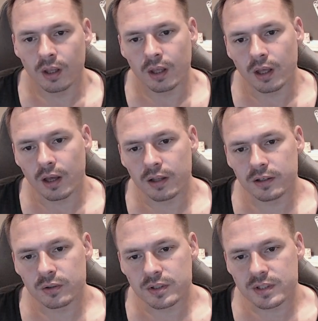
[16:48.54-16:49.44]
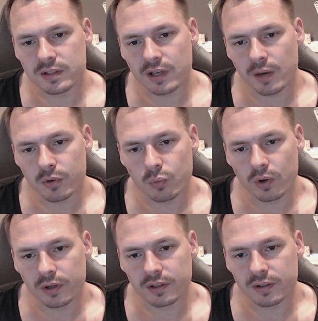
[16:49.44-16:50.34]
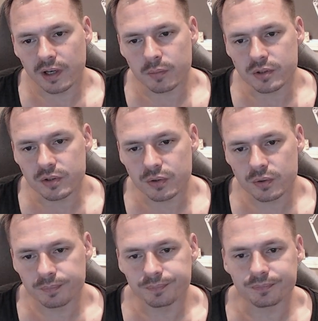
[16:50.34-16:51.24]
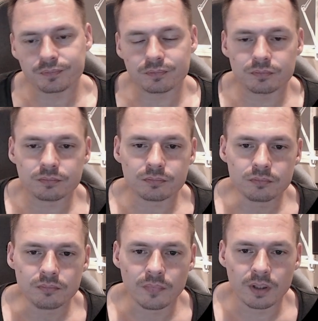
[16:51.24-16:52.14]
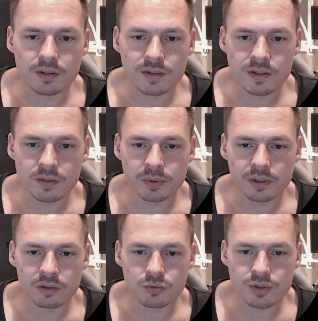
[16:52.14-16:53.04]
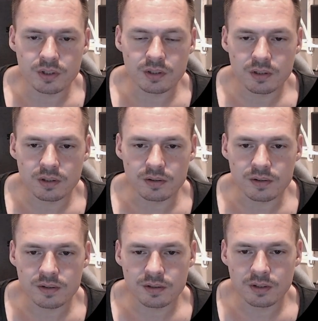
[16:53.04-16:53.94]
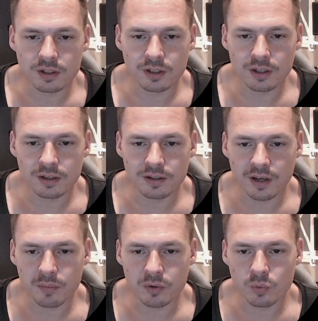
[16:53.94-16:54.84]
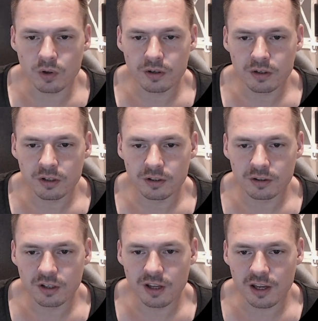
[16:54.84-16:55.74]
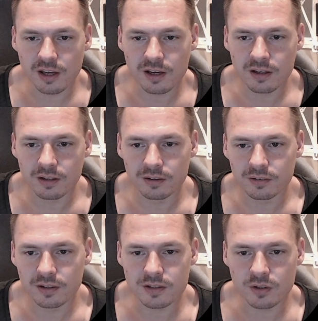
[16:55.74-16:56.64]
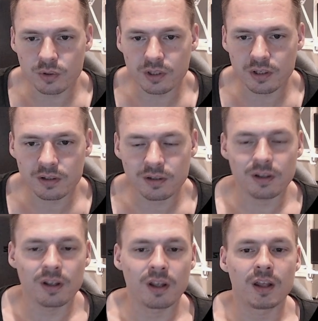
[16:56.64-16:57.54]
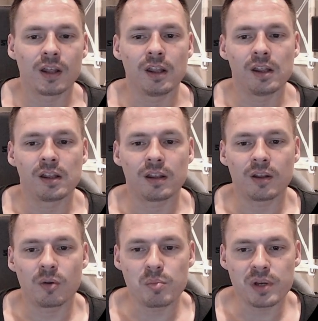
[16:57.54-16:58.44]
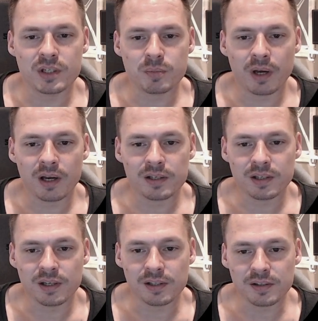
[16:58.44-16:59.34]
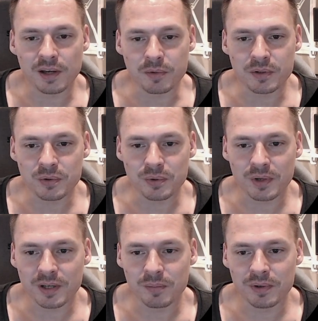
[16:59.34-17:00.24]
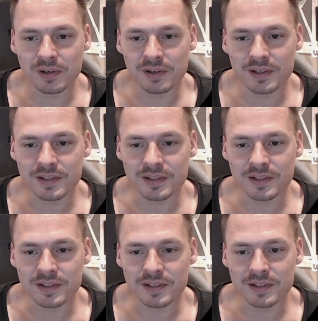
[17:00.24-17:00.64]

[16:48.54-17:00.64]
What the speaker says: And you can see timer 1 and timer 2. This is a bit interesting because timer 1A is okay, B is bad, and timer 2 AB is